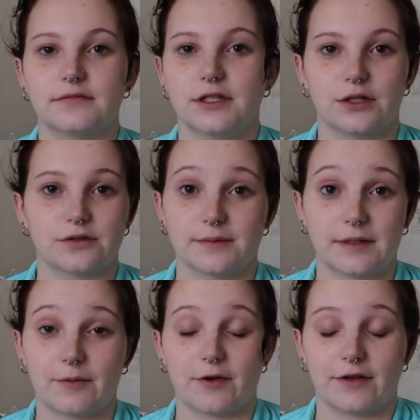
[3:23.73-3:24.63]
You know,
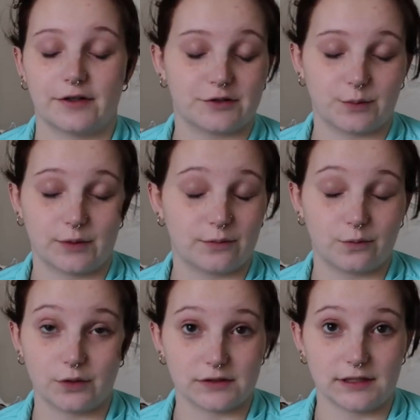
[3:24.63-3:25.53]
sometime around there is when
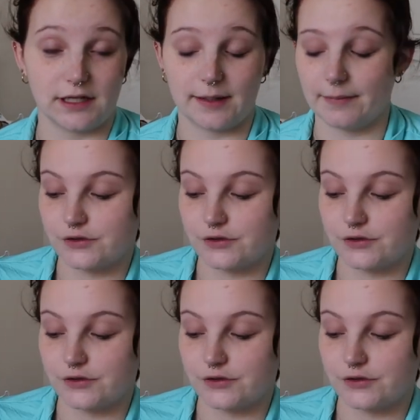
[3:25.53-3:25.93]
we'll see him.